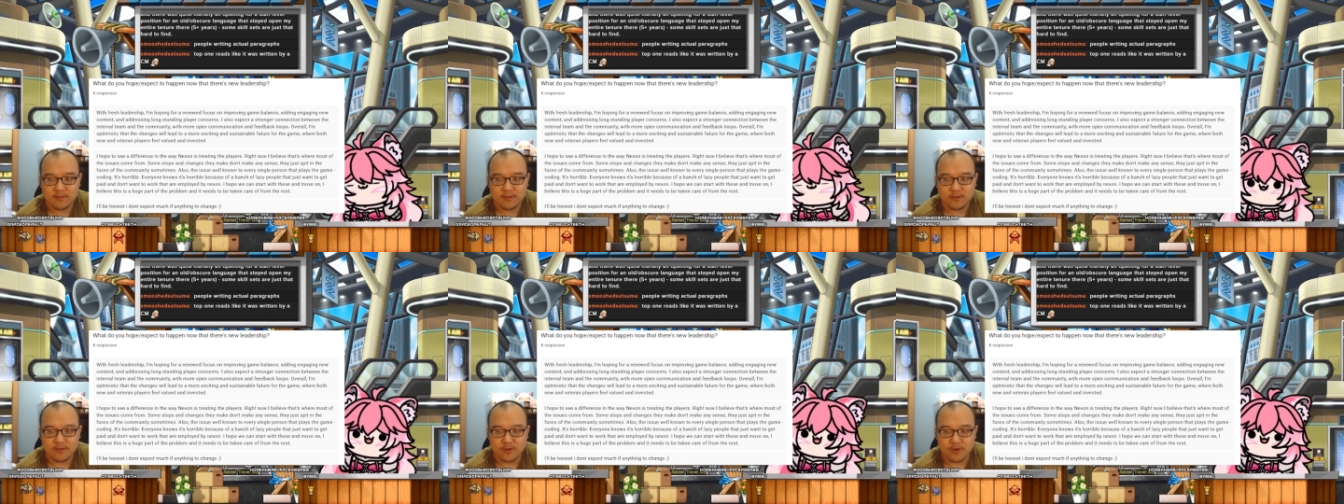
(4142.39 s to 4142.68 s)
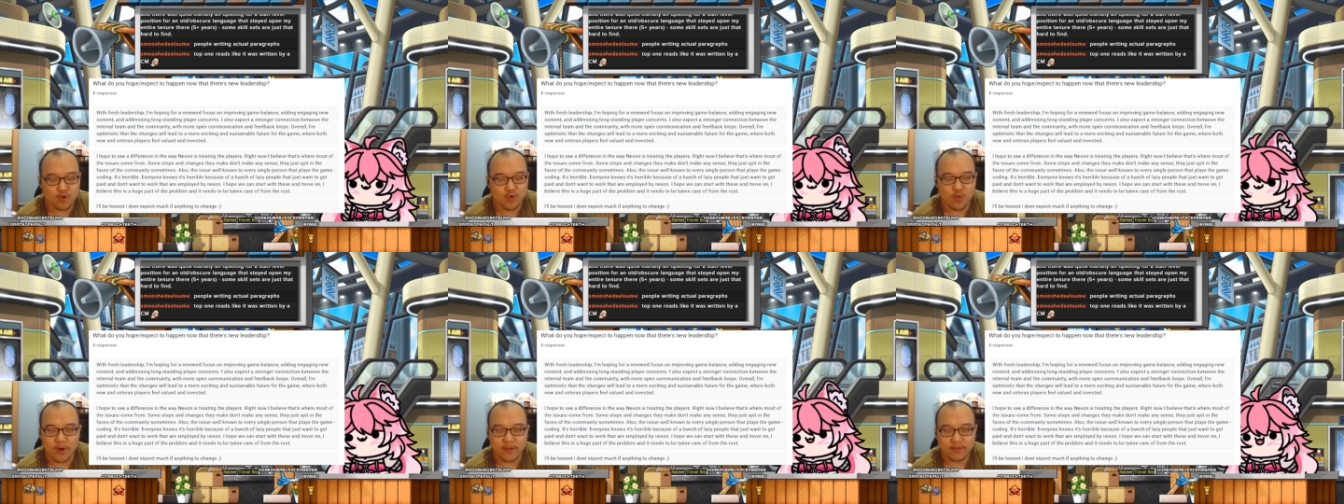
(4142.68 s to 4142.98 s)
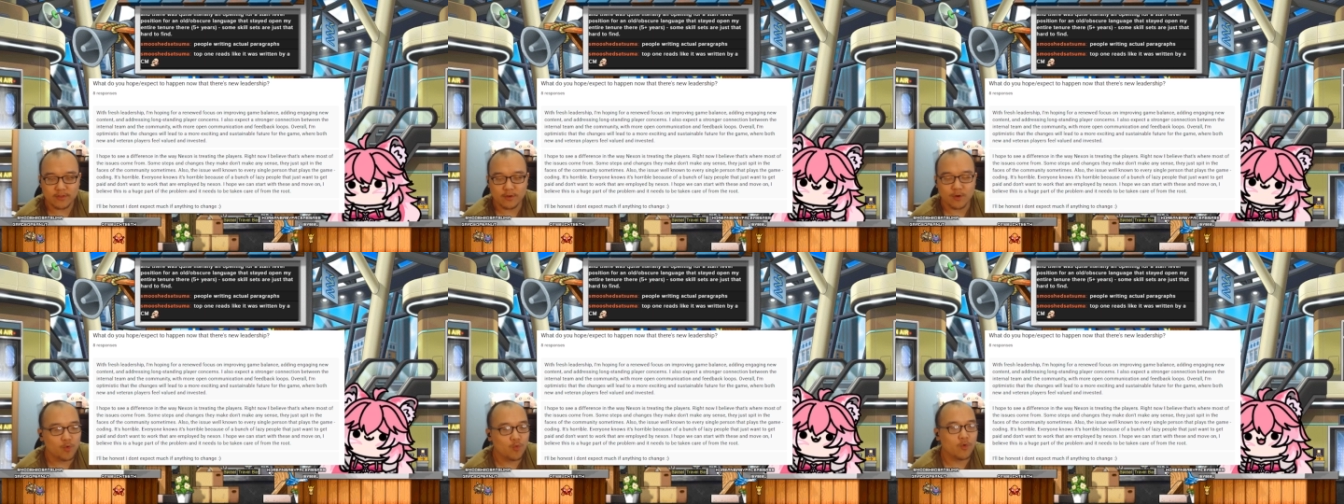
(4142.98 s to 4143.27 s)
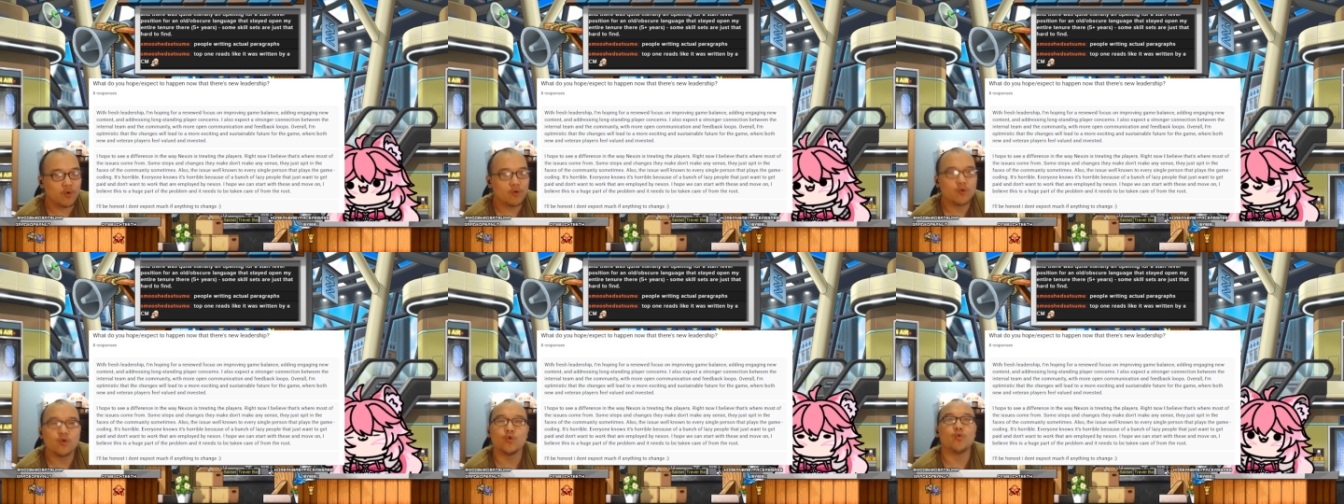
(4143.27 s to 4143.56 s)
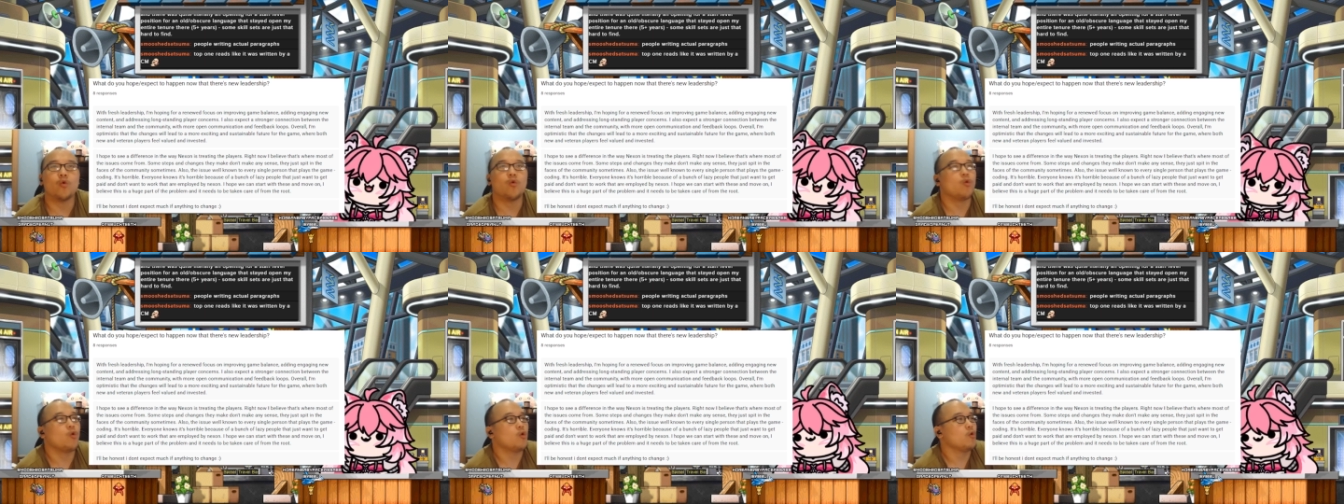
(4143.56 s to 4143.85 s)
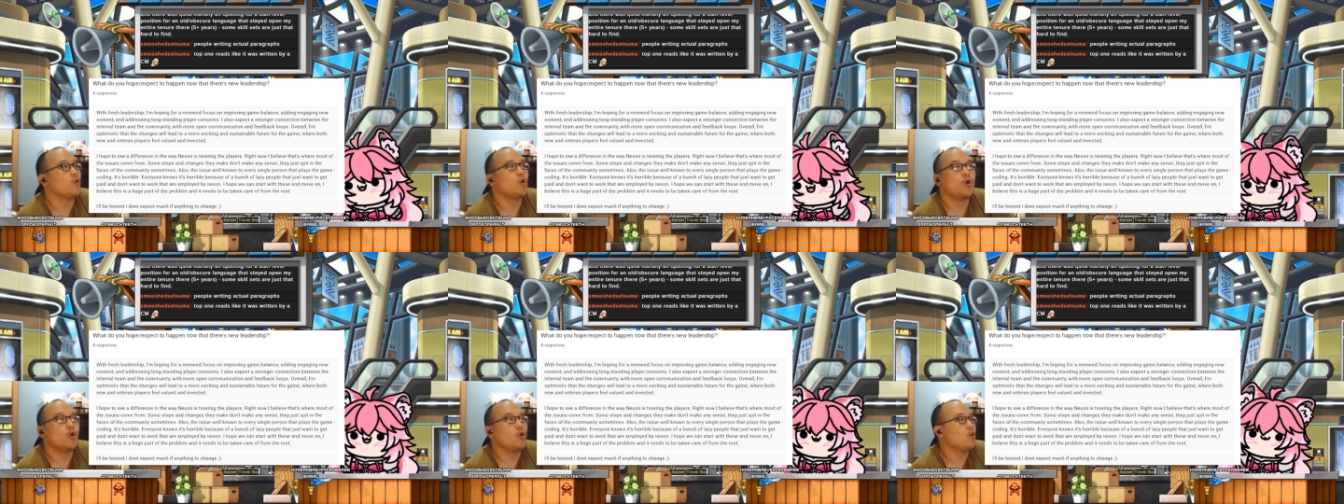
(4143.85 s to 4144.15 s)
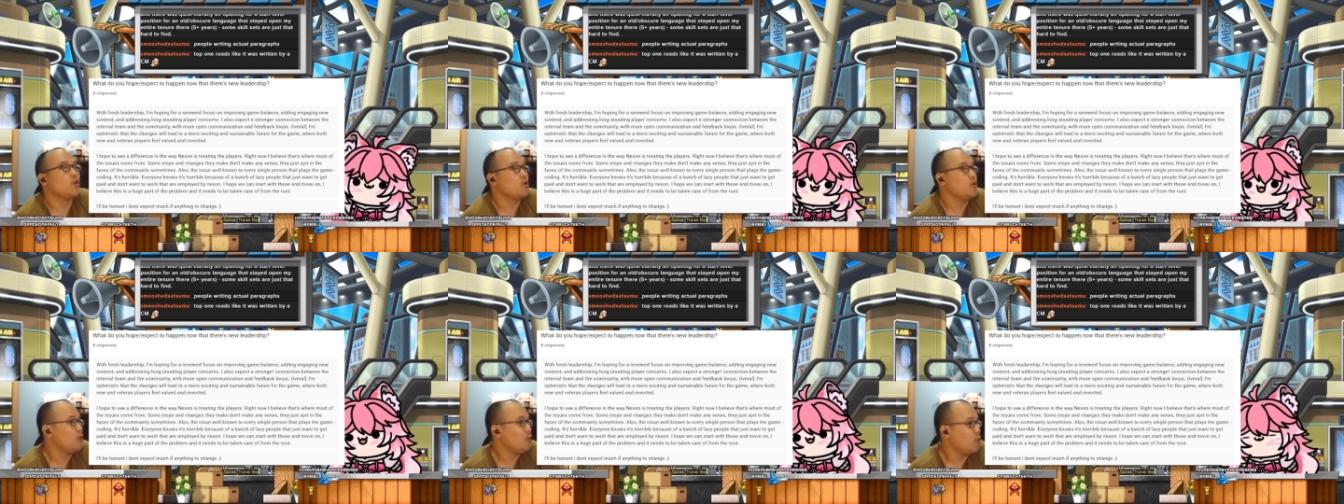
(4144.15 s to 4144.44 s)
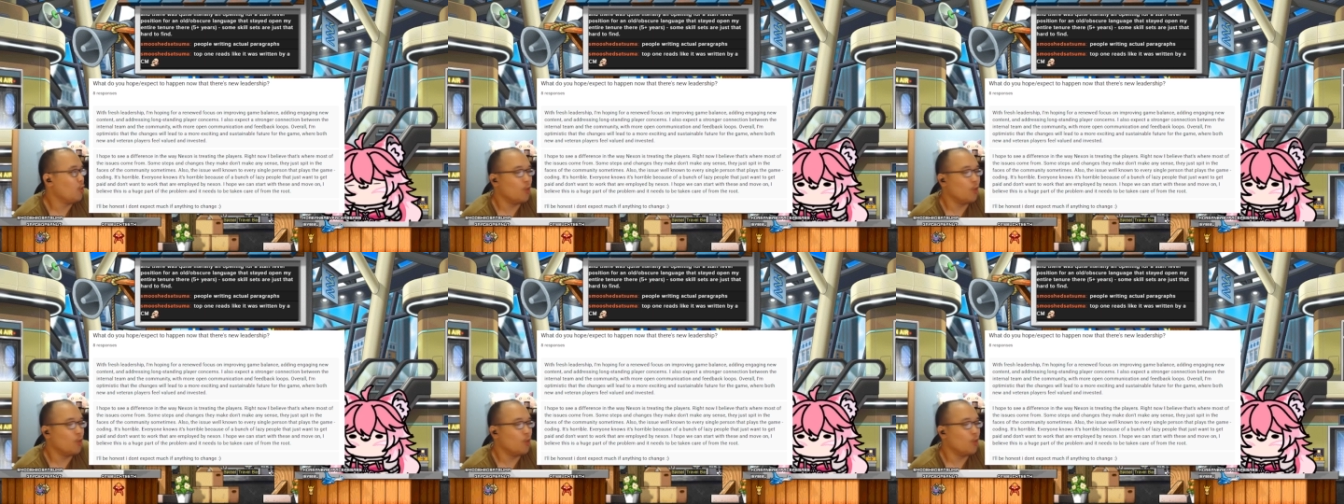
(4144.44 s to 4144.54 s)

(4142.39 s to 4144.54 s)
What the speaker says: Like, people were working out the entire time.